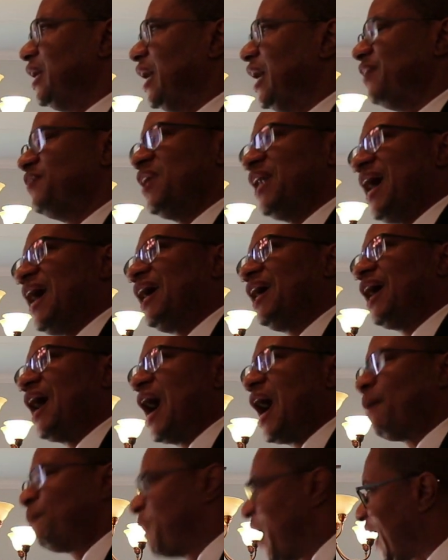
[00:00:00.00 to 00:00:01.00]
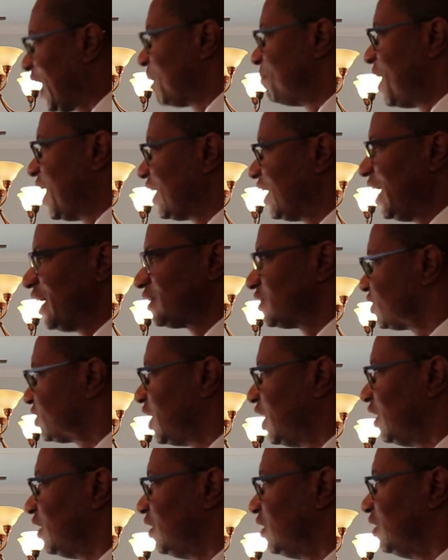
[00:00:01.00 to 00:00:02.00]
And then I, I patted my legs and
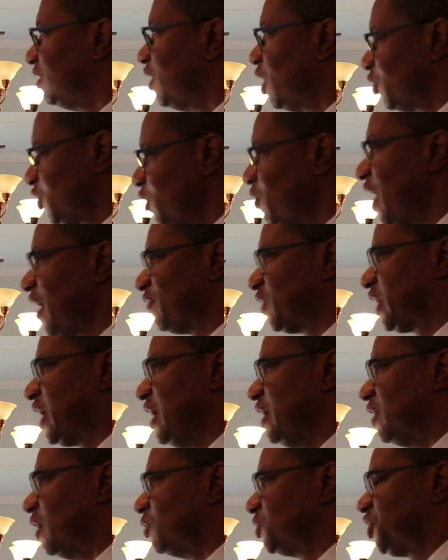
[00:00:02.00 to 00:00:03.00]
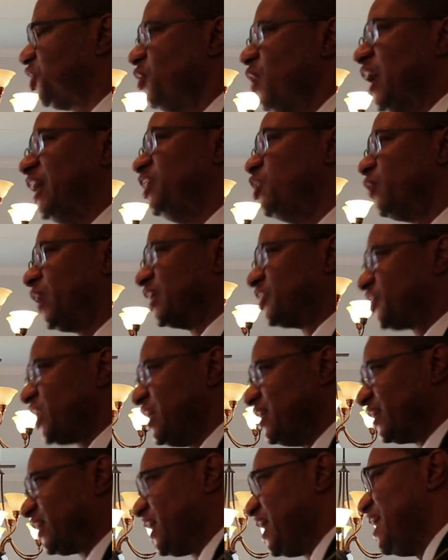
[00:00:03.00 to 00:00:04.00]
said, no, you have the key, don't you? And you can
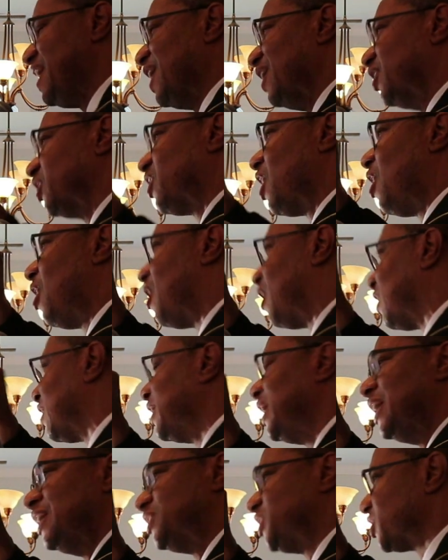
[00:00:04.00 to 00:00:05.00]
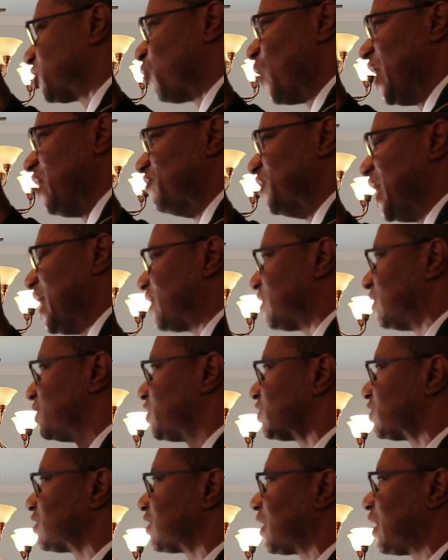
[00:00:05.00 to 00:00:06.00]
see the key in the car just waving at
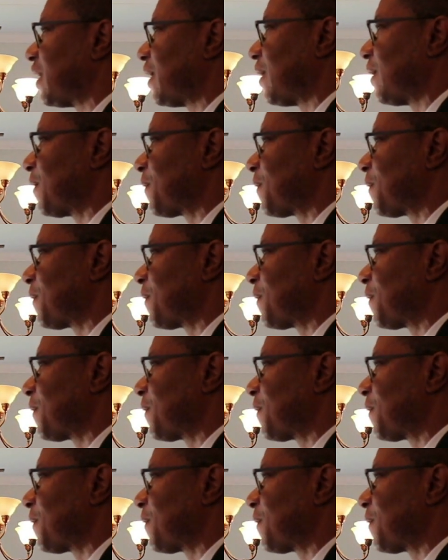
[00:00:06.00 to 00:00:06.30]
me.